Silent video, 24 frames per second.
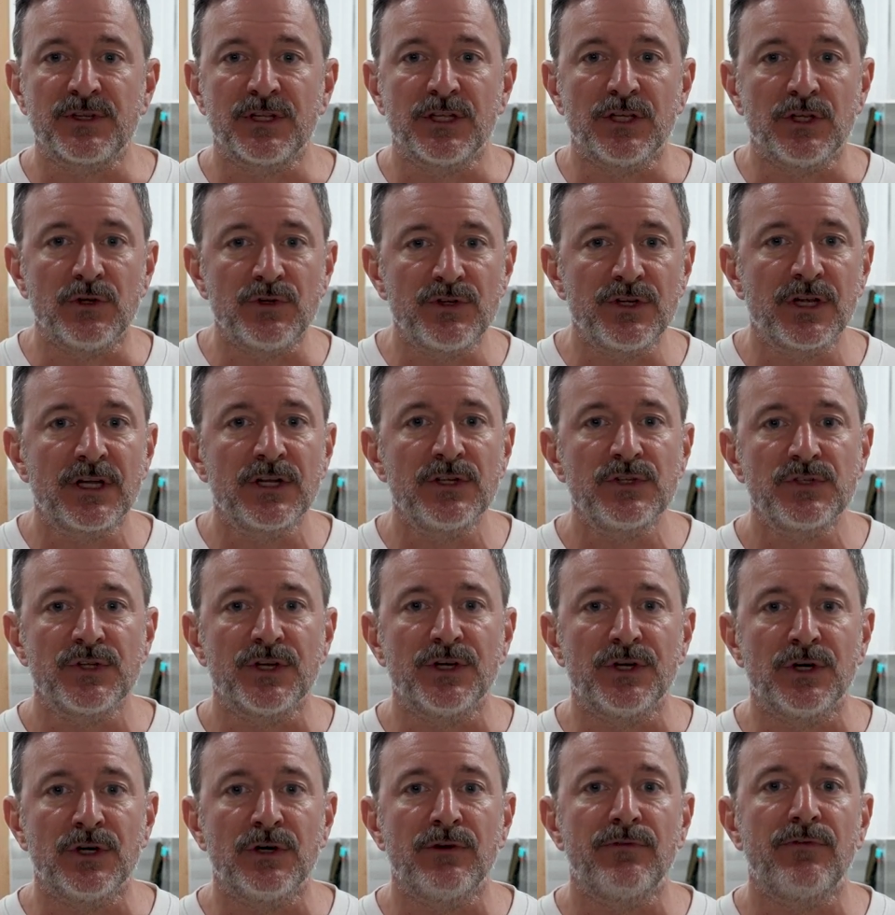that you should
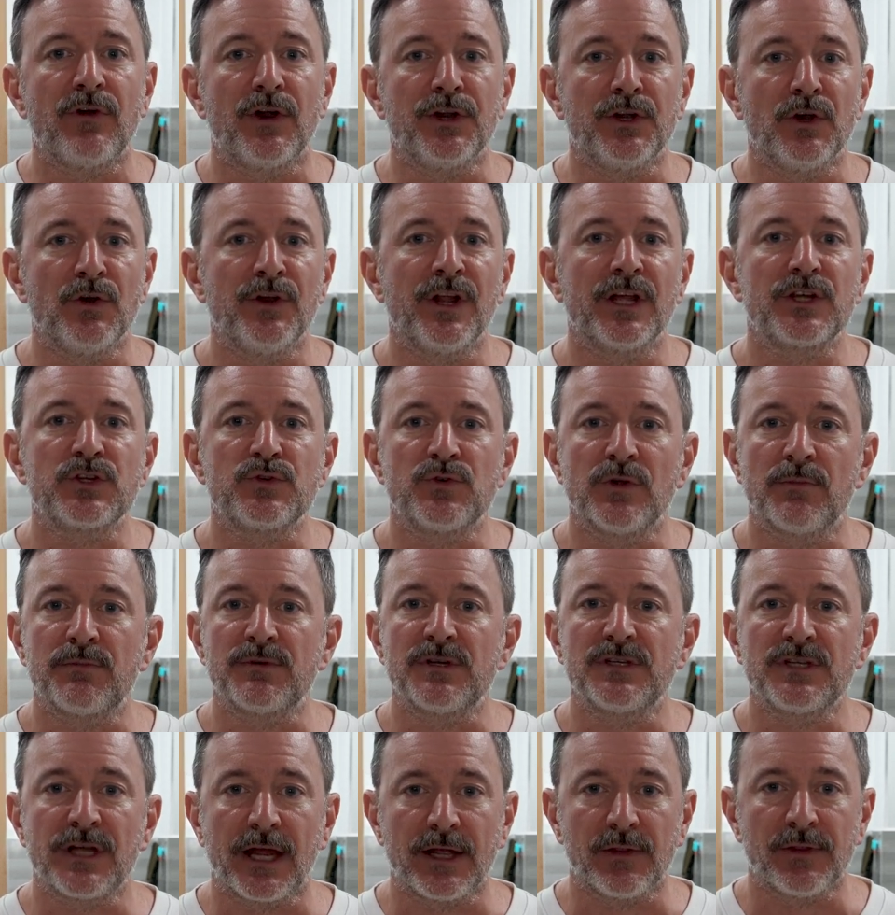consider on your next trip
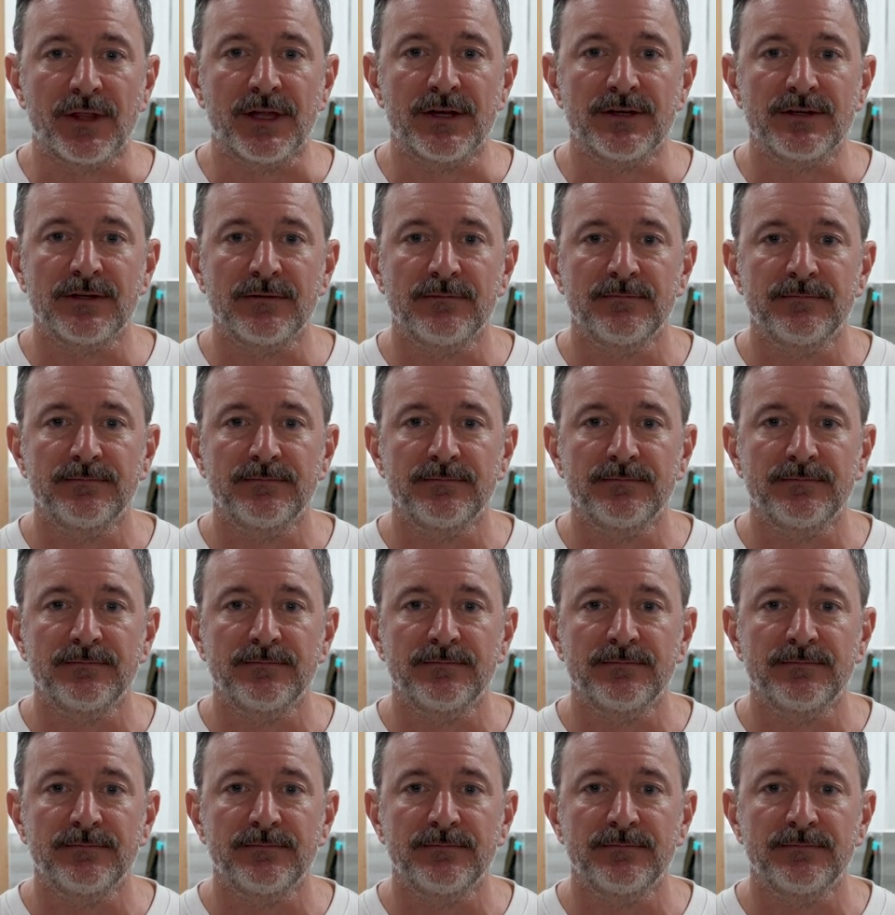to Thailand.